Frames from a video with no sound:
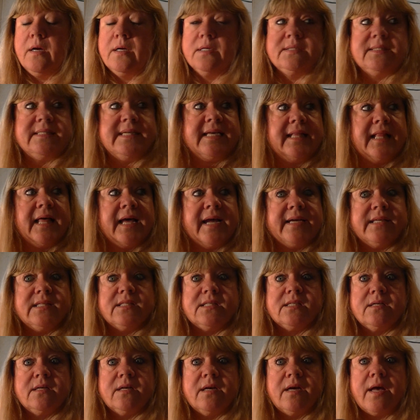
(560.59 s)
tea
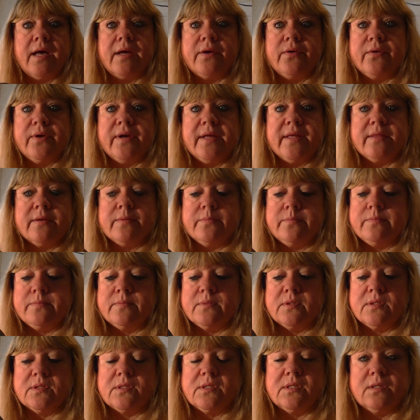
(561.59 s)
light underneath them
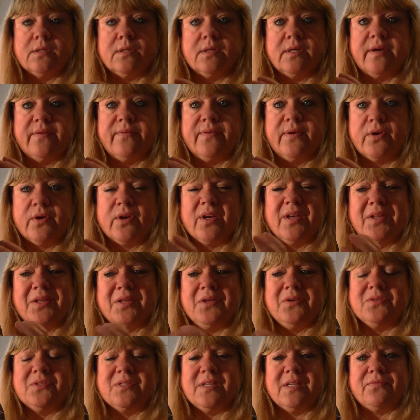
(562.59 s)
if you're going
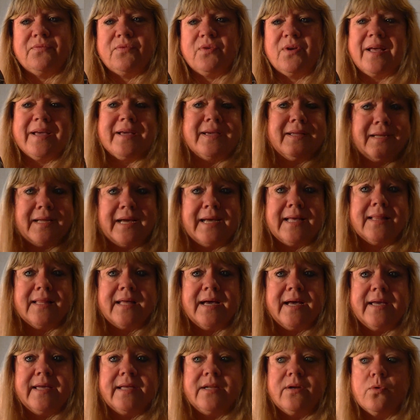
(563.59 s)
to use it for like a night
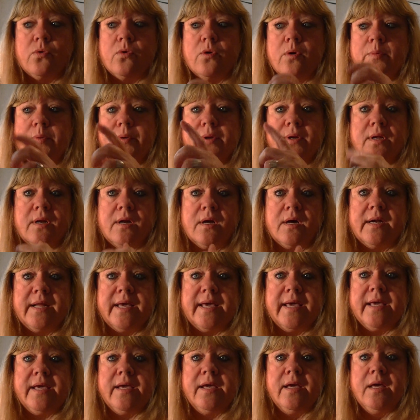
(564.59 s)
light or put it on
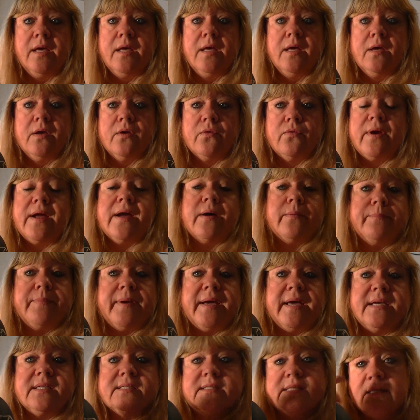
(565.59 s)
a round
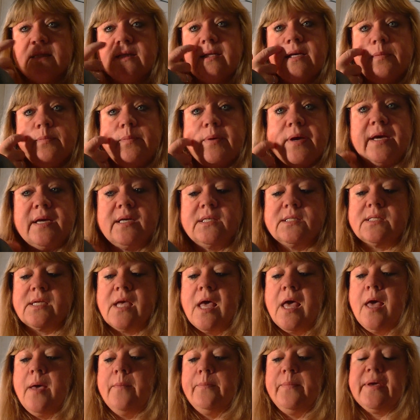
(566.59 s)
base, a lit base,
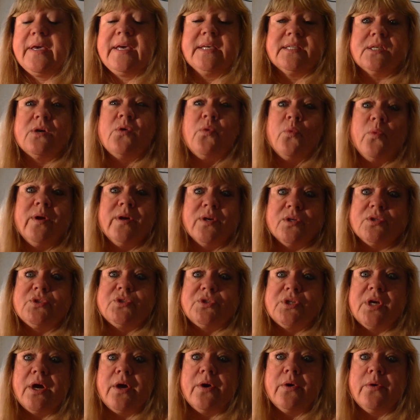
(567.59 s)
because it will
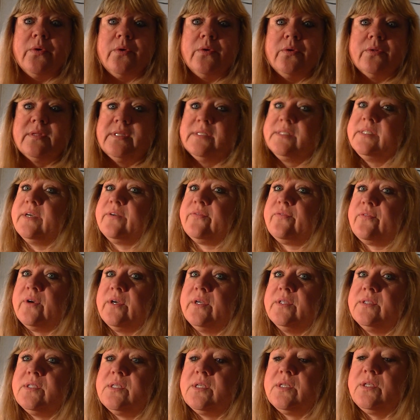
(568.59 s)
show the
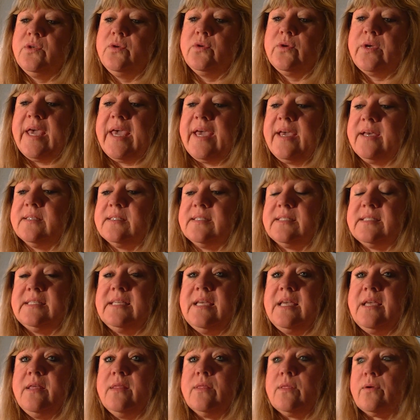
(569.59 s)
difference. You can't
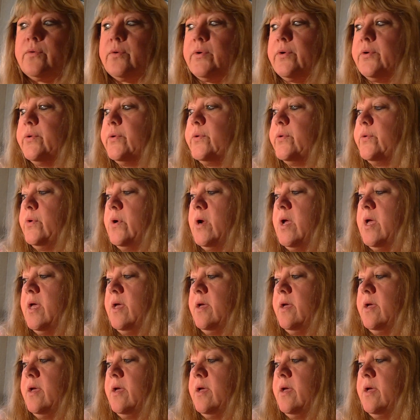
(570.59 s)
see through